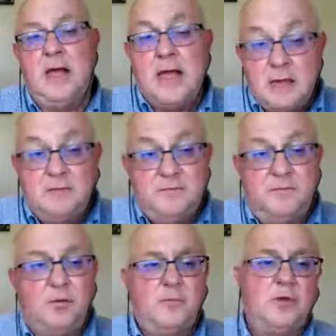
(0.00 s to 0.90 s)

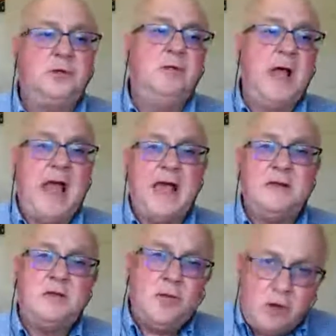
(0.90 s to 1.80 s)
informal
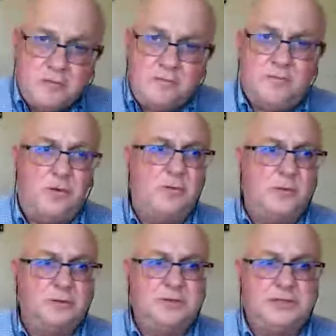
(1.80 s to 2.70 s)
and
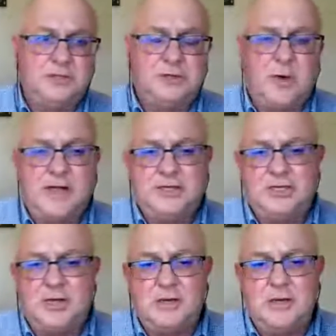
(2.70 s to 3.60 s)
non-formal
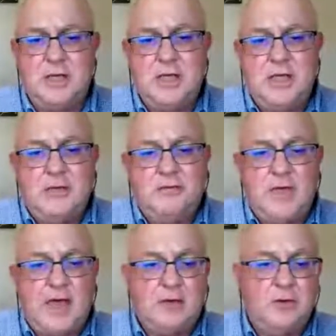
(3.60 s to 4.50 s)
situation
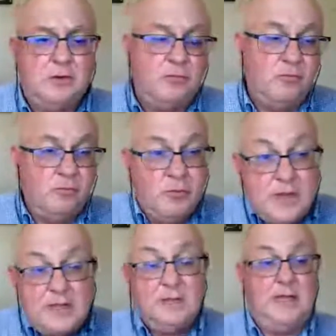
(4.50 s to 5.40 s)
that could
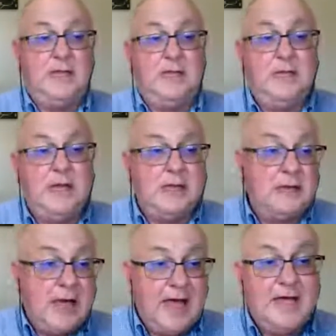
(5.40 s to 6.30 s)
really
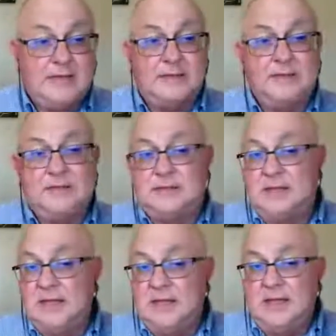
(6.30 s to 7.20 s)
enhance
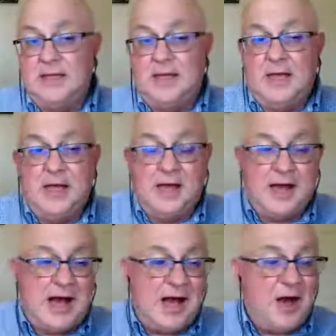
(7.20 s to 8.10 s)

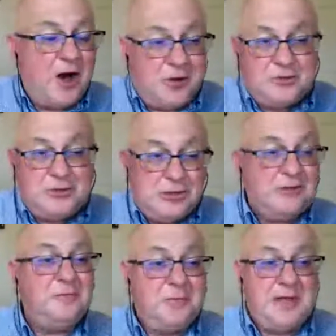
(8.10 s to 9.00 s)
a whole
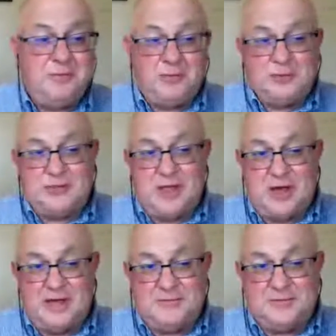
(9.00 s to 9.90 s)
lot of people's
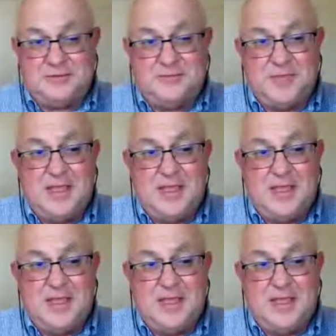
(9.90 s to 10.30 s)
lives.